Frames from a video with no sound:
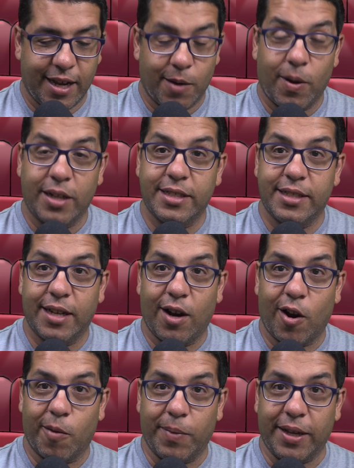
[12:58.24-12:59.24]
on a
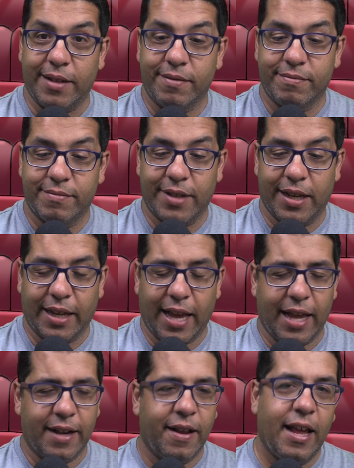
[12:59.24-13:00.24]
heartbeat
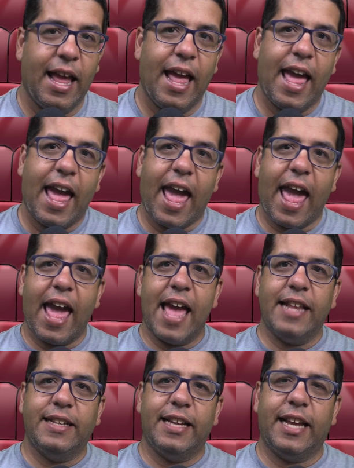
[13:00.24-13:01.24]
again.
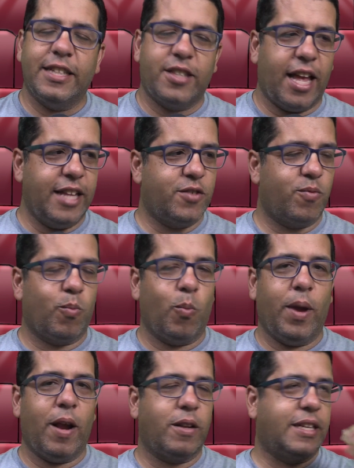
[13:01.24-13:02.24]
And it's
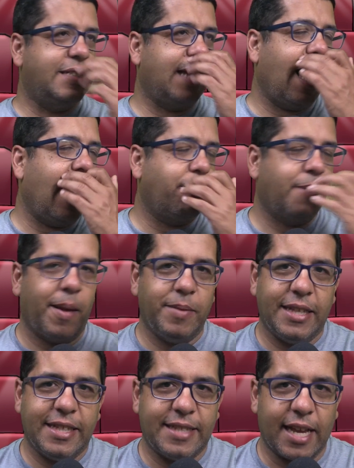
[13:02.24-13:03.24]
weird because I'm coming
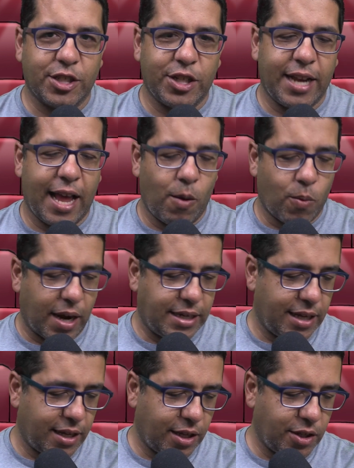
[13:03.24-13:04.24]
to the section now where I
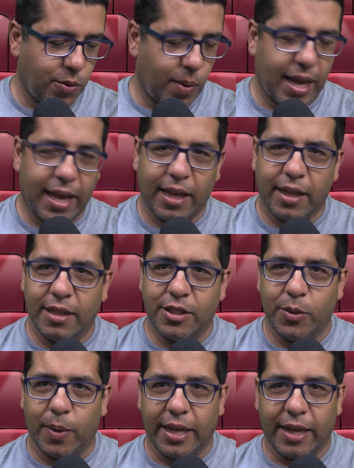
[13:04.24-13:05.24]
tell you, do I
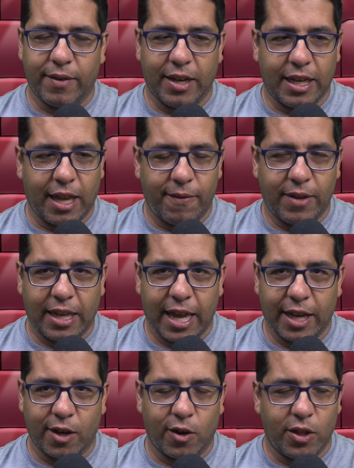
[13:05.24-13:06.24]
give it a love it,
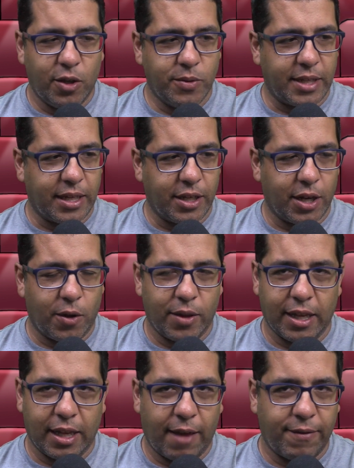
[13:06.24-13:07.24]
like it, or lose it? The
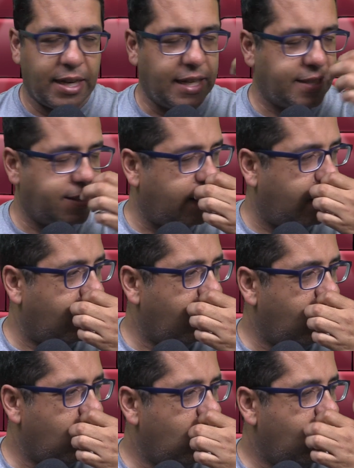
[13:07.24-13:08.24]
love it is the
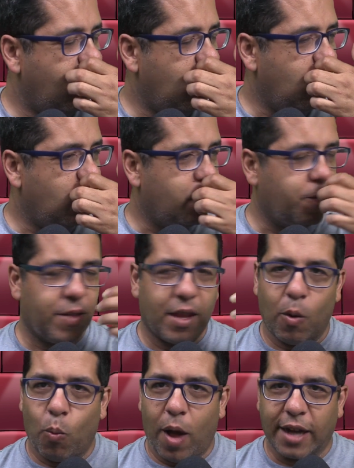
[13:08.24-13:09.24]

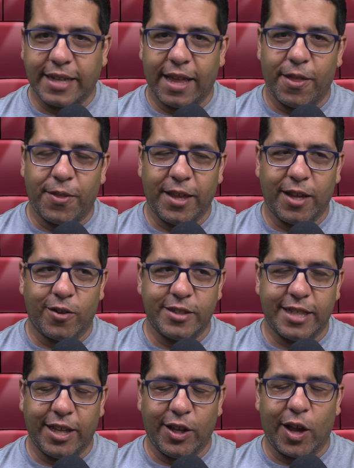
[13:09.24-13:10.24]
walked out of the theater and
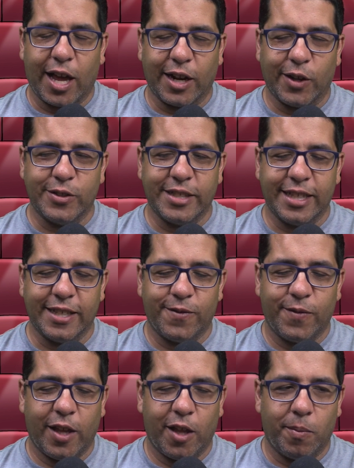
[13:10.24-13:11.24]
say, you got to go see this
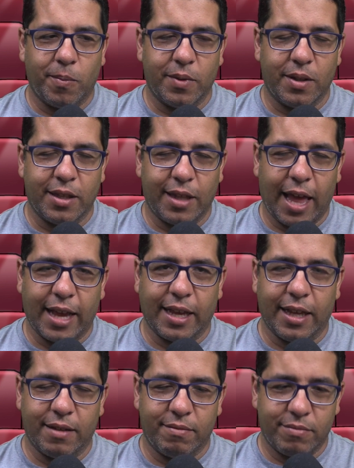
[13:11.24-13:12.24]
film, like
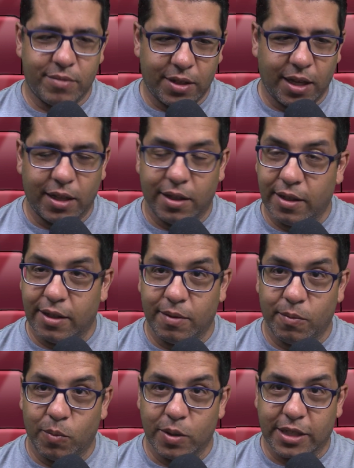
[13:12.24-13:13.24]
it,
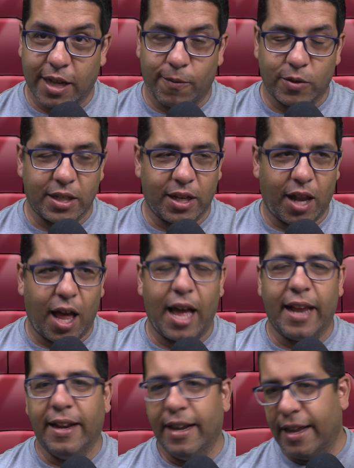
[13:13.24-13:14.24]
which covers a
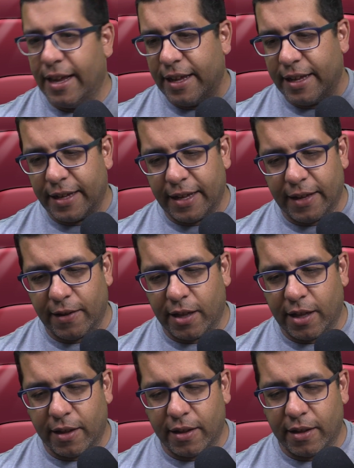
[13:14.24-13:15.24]
lot,
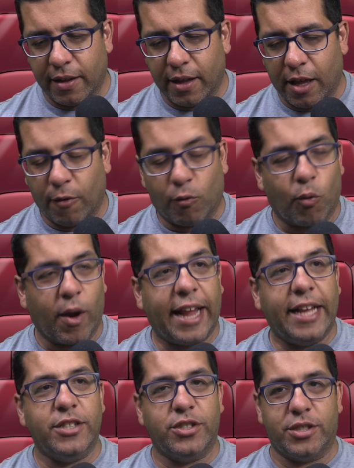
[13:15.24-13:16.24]
of
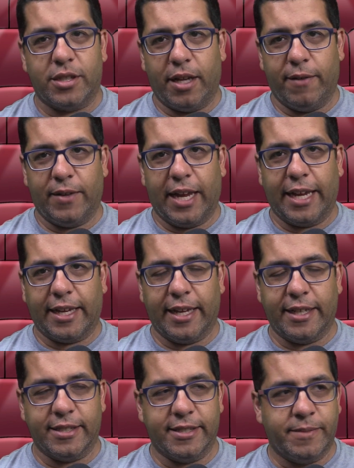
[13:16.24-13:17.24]
range of
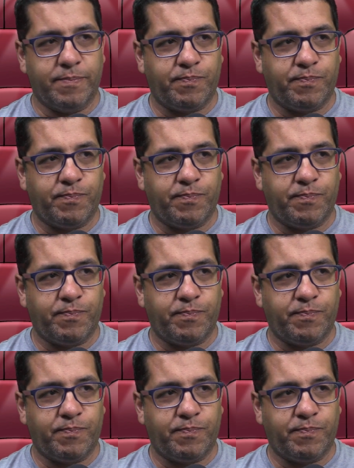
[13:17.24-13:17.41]
likings